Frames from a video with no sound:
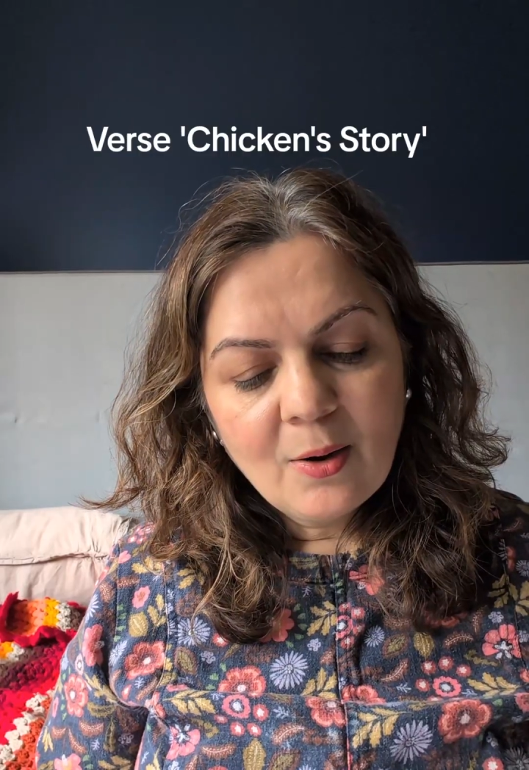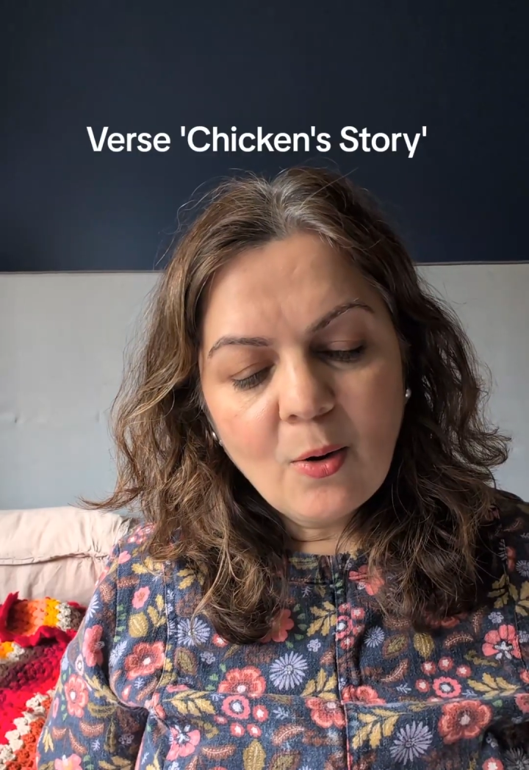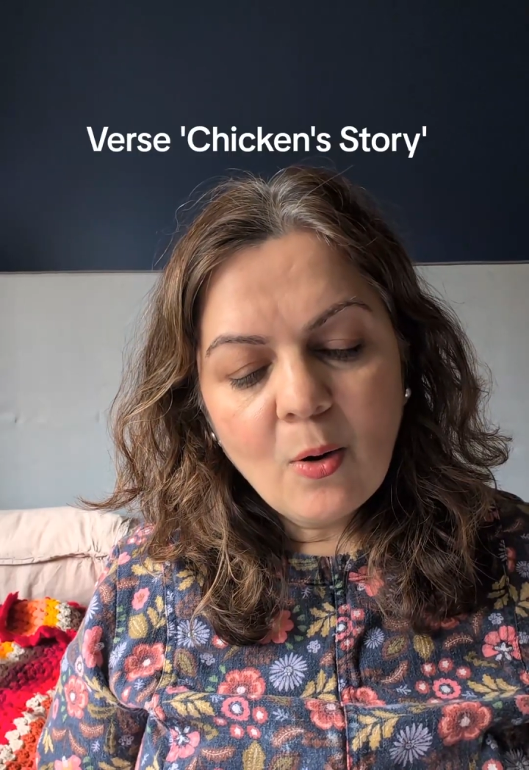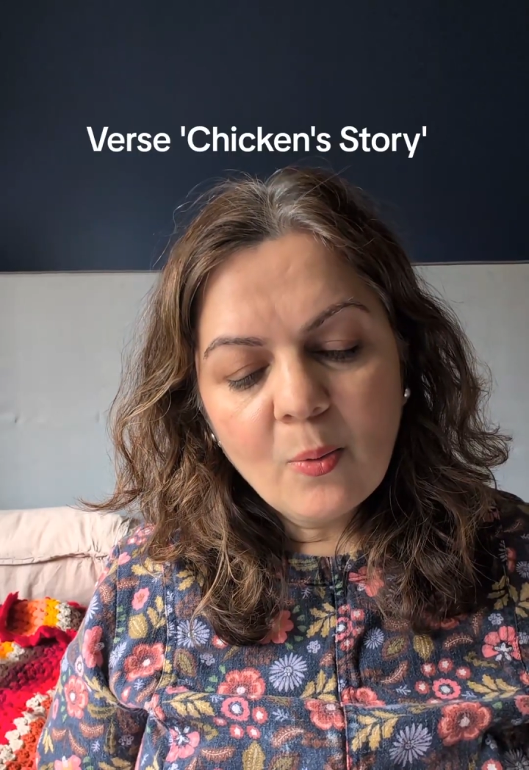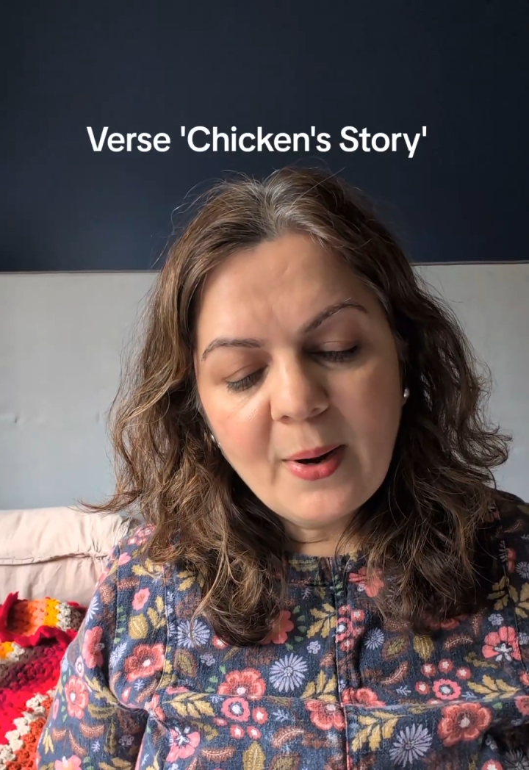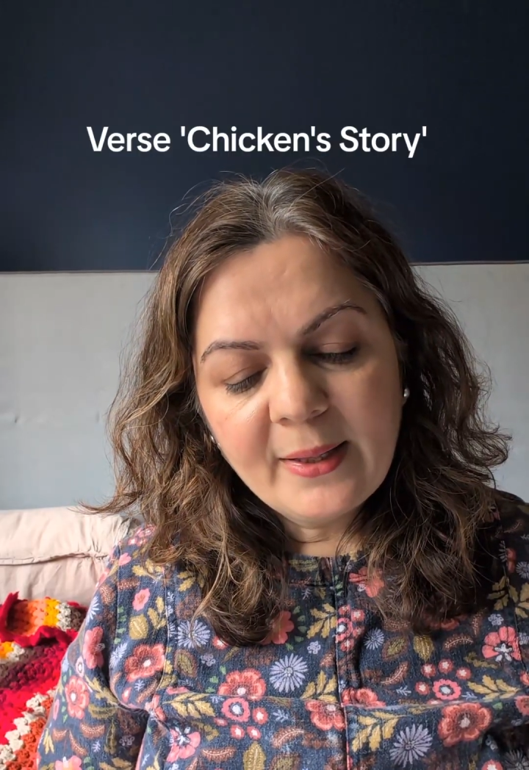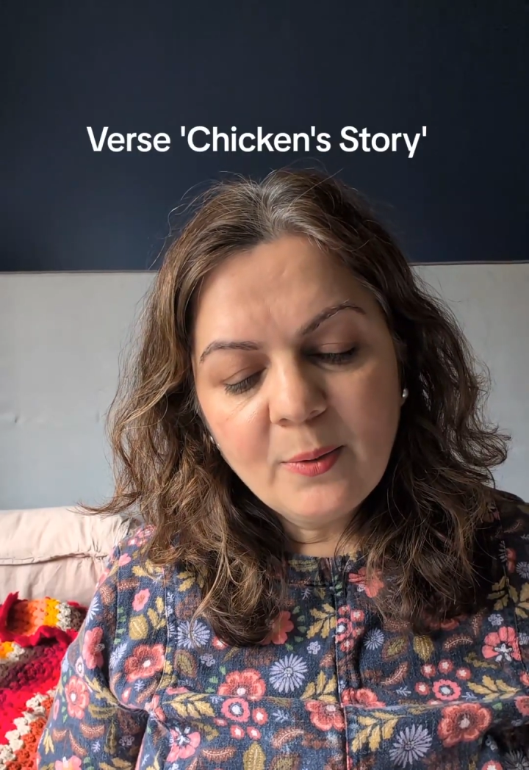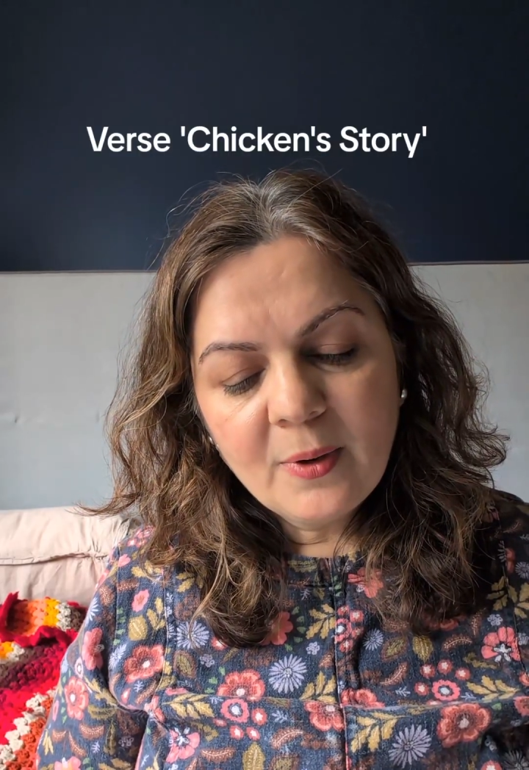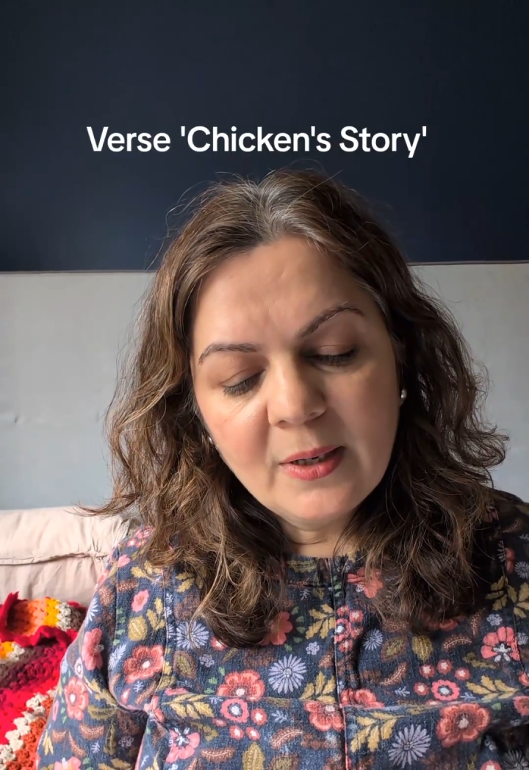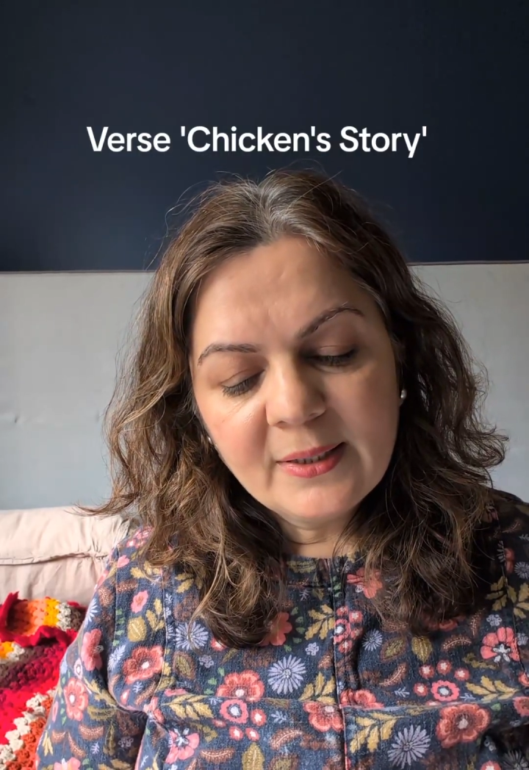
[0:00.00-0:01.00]
Or where
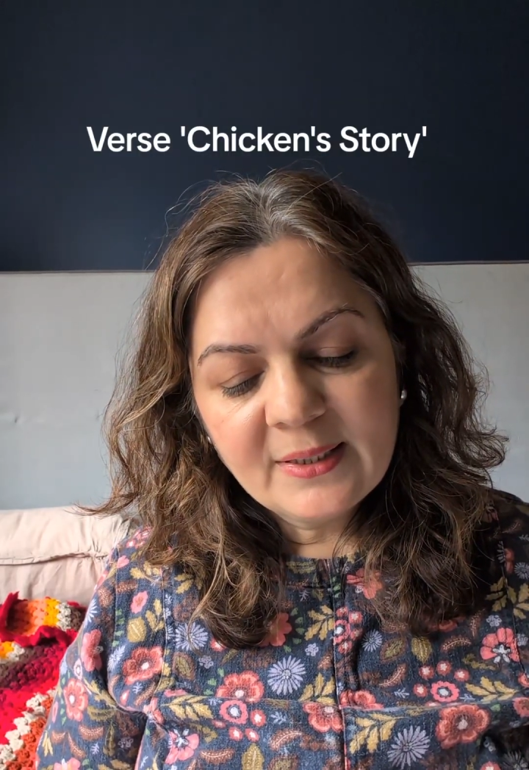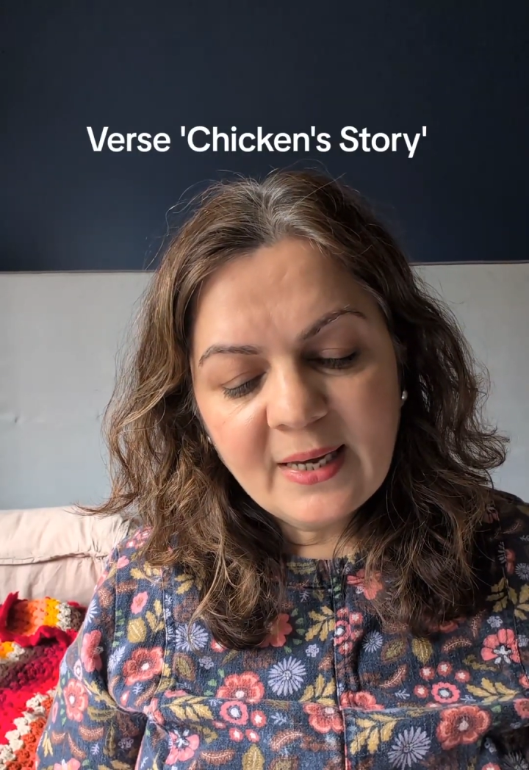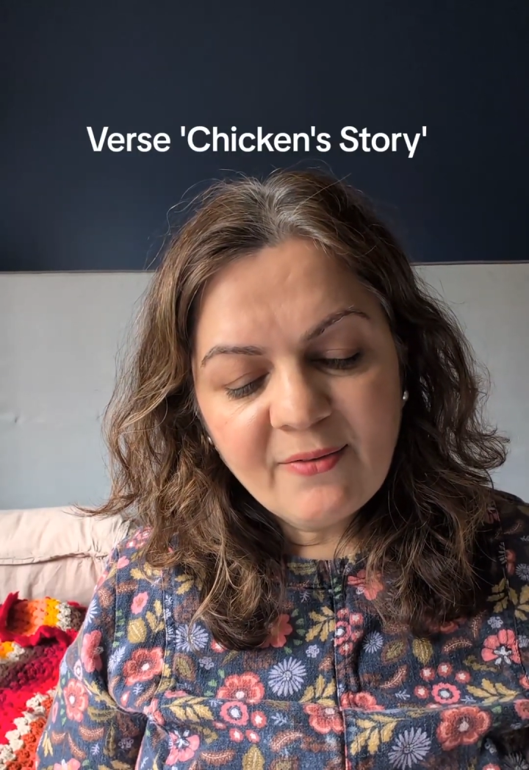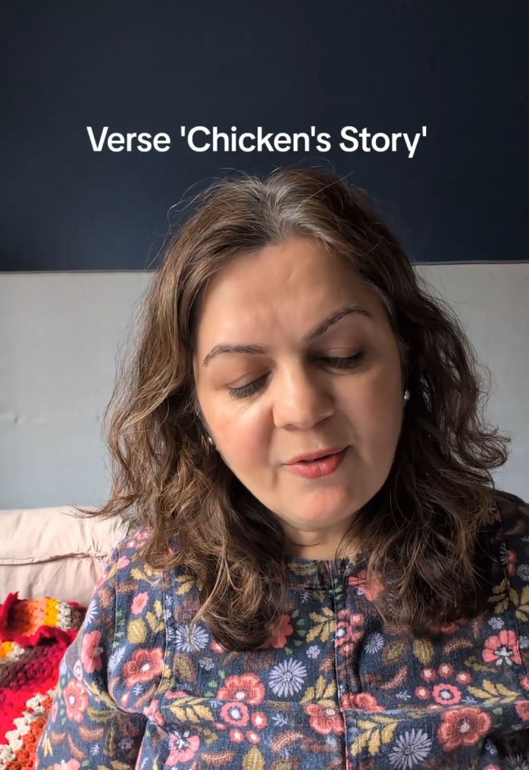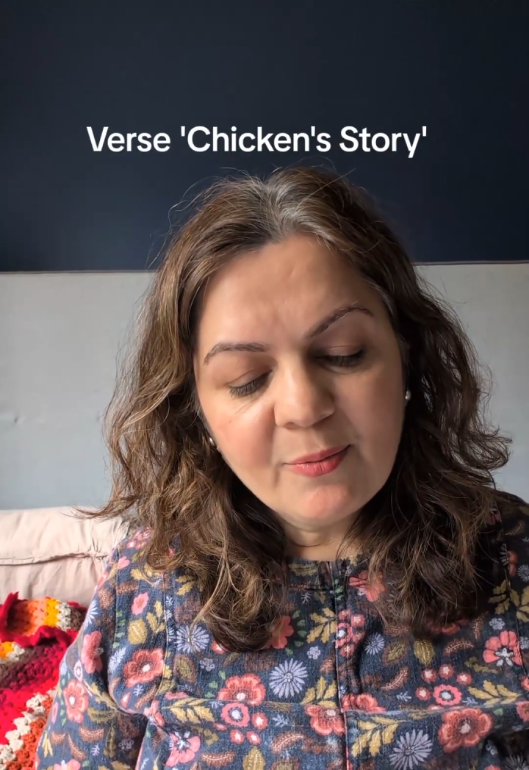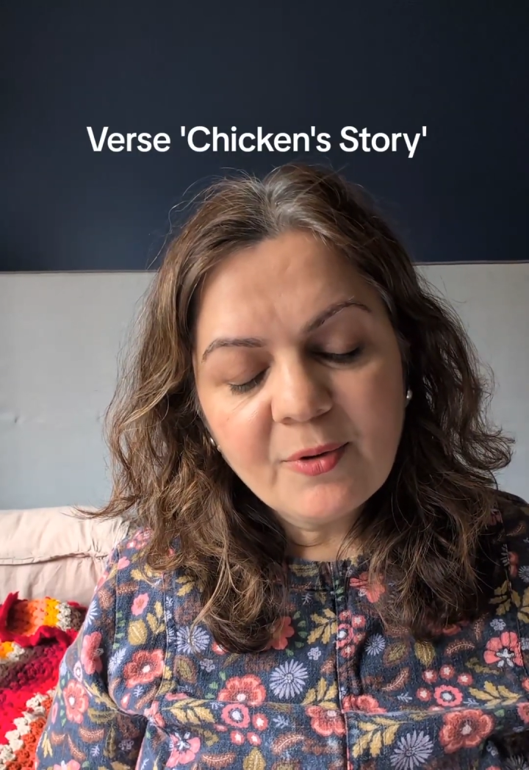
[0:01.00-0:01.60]
the world is saved from